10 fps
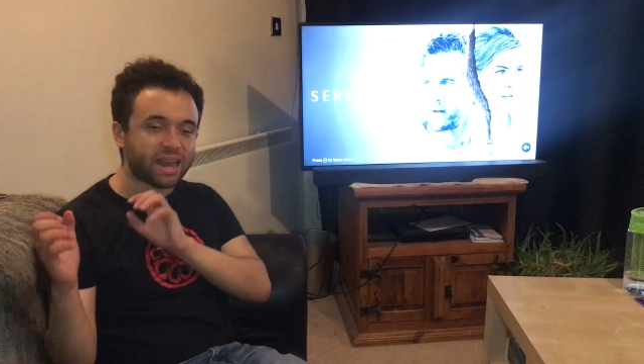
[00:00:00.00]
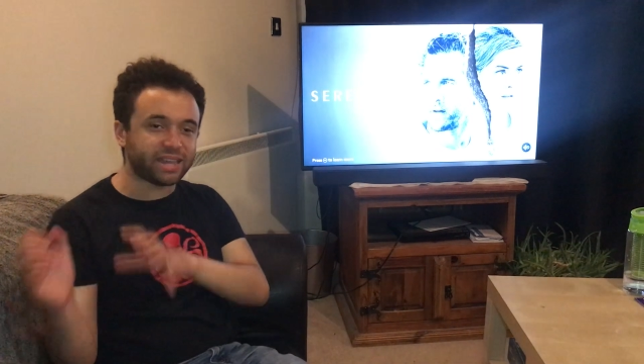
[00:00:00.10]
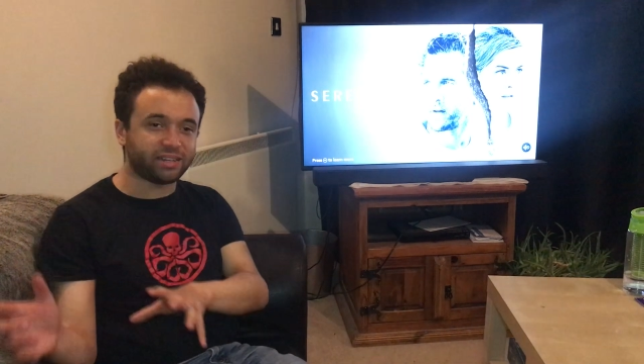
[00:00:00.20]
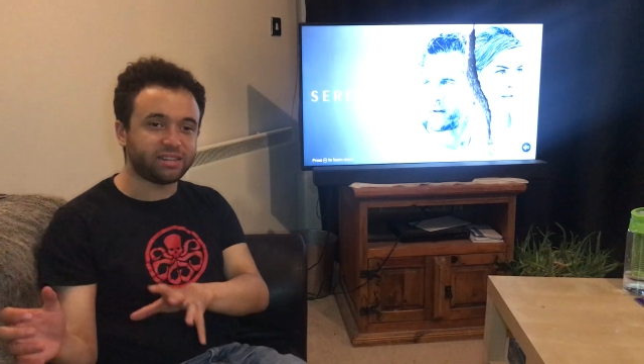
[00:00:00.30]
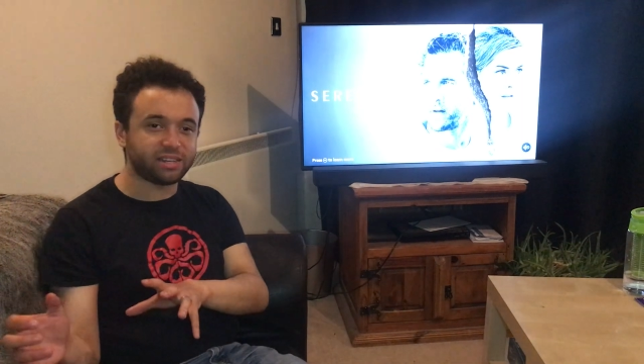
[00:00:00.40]

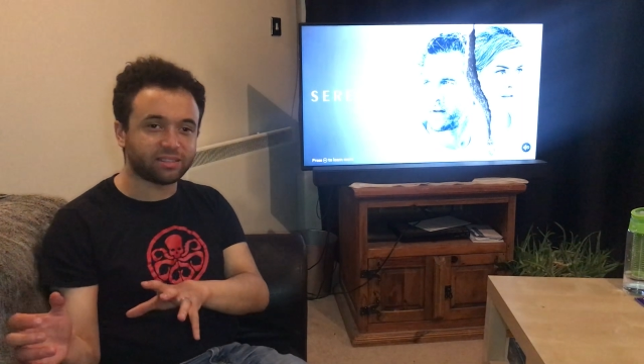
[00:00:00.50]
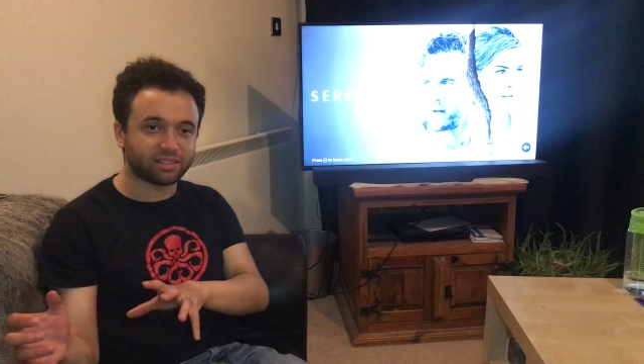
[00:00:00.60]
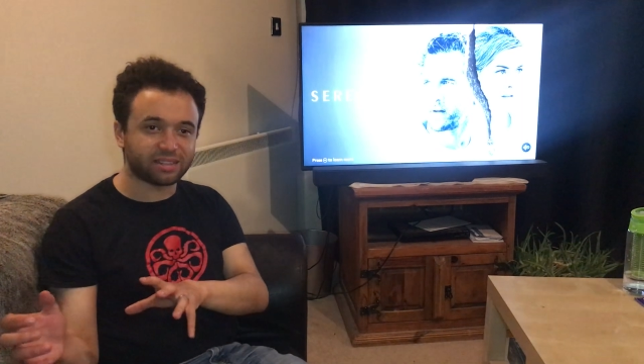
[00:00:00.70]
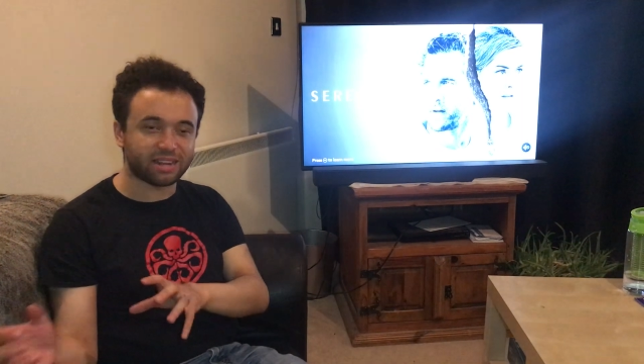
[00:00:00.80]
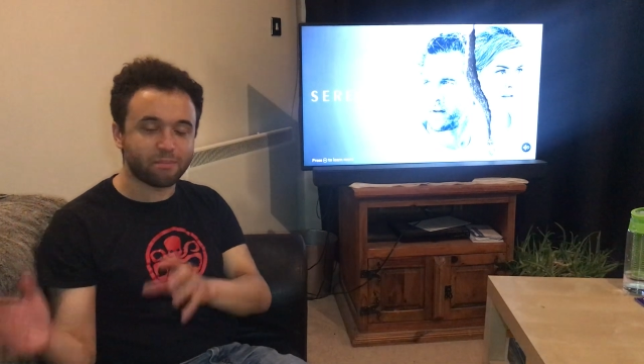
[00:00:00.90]
80s
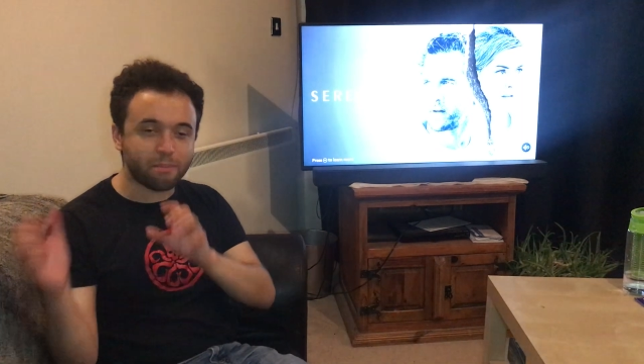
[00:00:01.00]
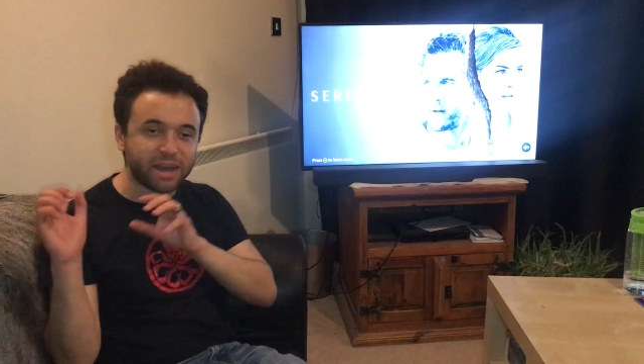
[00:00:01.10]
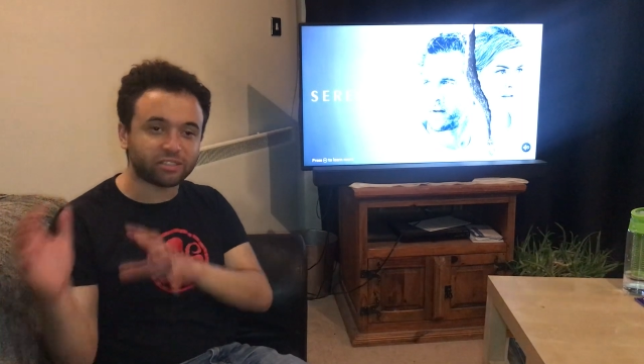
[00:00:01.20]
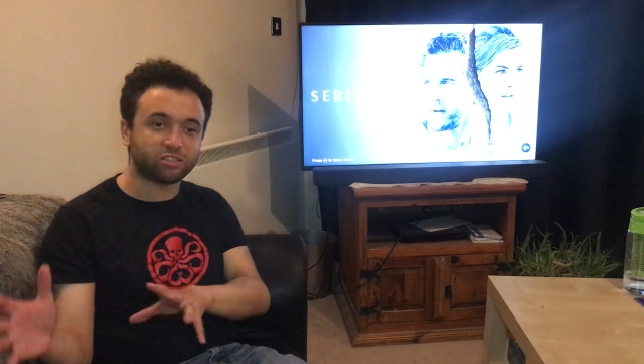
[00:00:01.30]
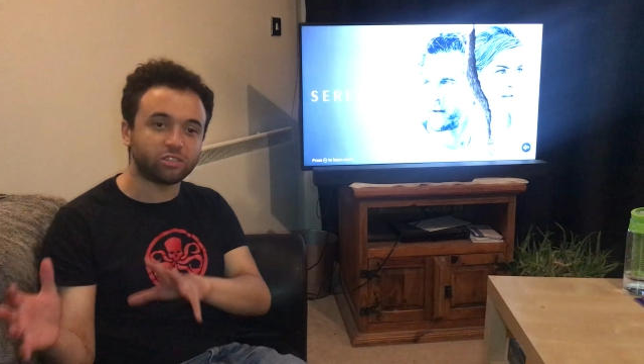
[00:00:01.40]
set
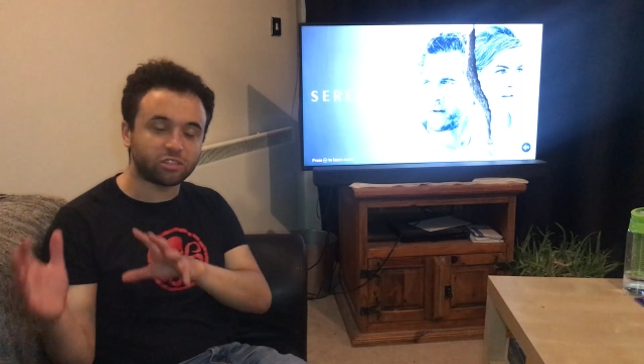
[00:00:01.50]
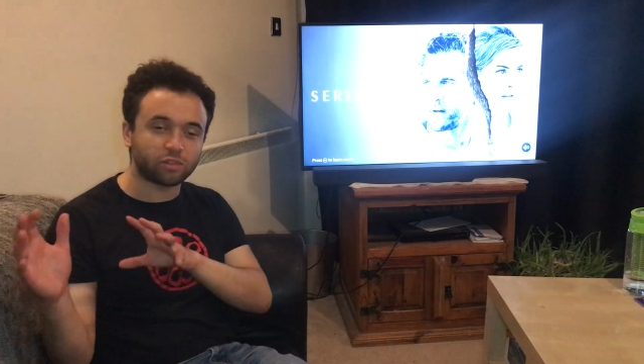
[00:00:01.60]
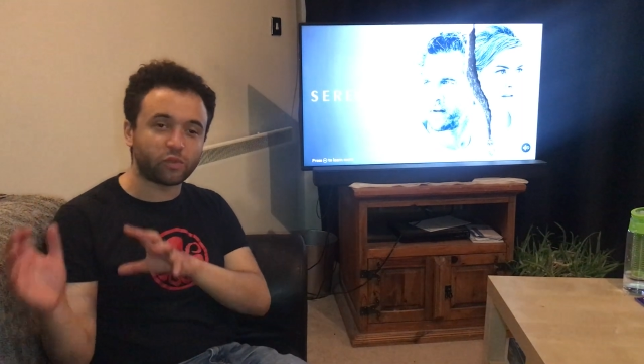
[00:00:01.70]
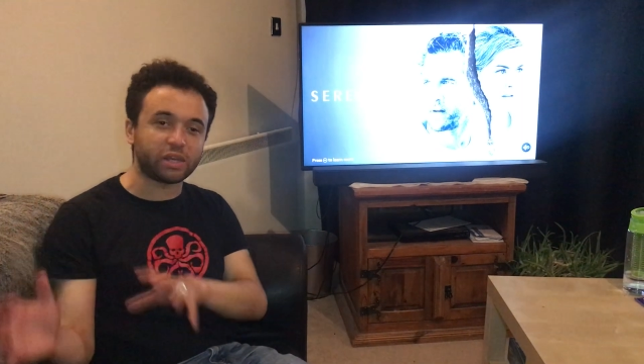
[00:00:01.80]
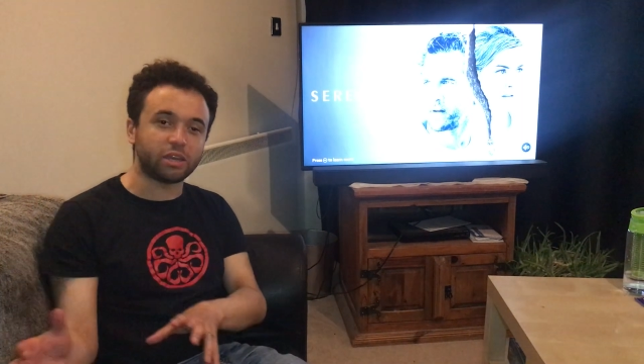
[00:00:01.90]
Masters
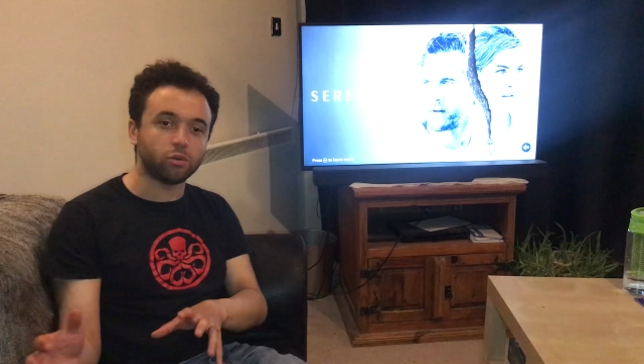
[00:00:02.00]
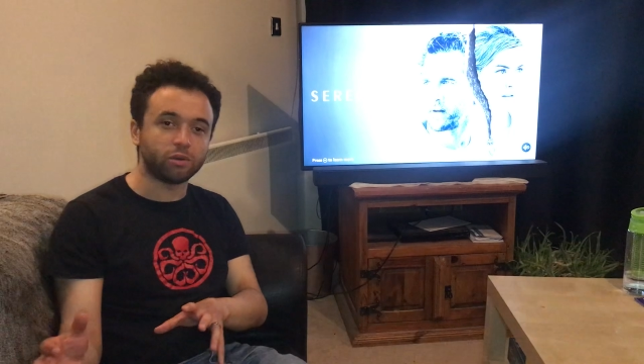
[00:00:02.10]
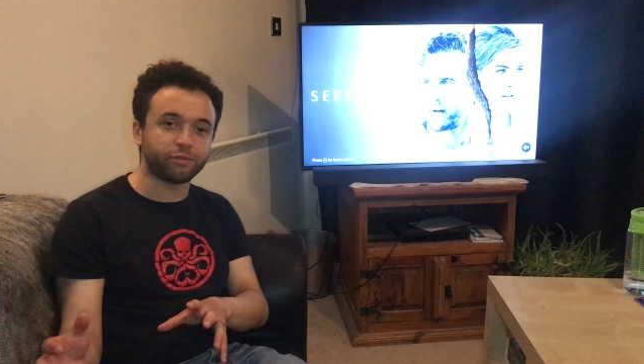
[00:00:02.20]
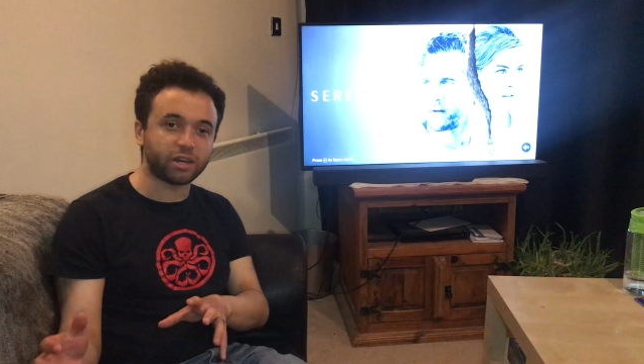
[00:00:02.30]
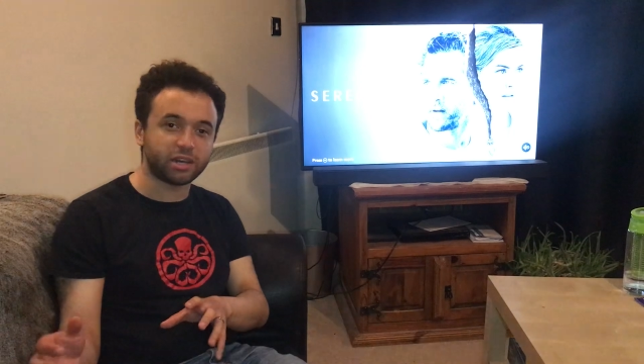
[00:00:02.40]
of the
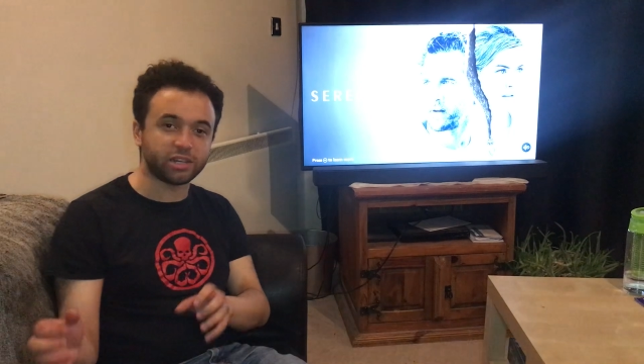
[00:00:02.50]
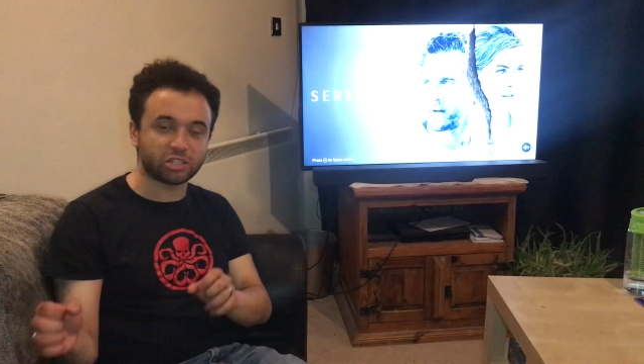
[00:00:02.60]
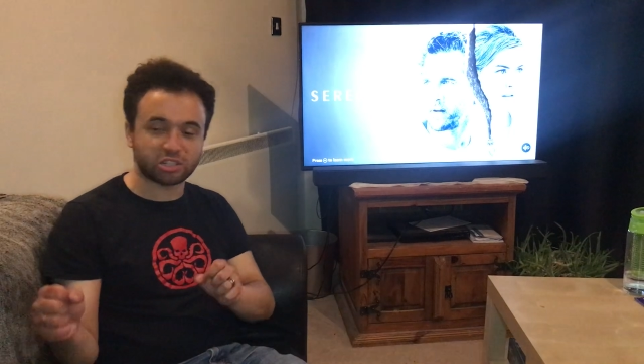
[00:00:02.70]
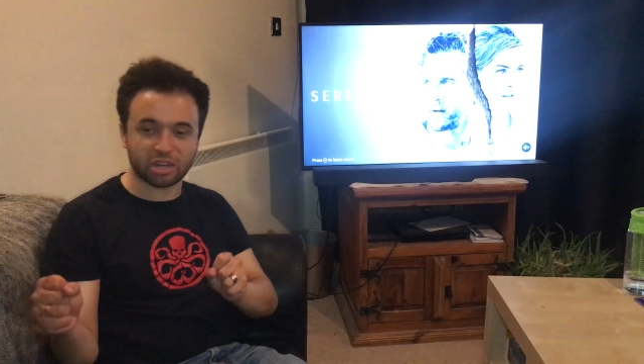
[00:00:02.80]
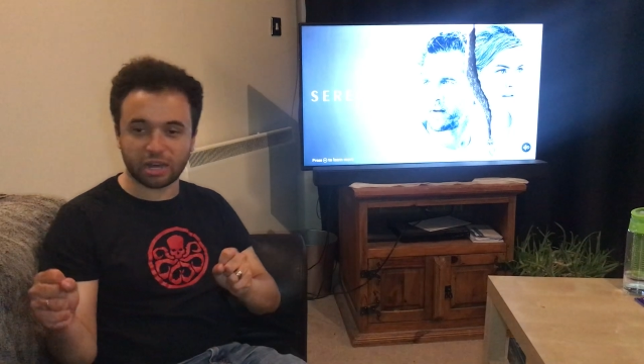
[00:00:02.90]

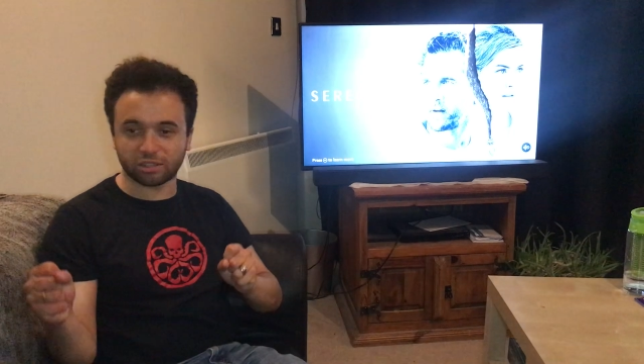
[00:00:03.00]
Universe,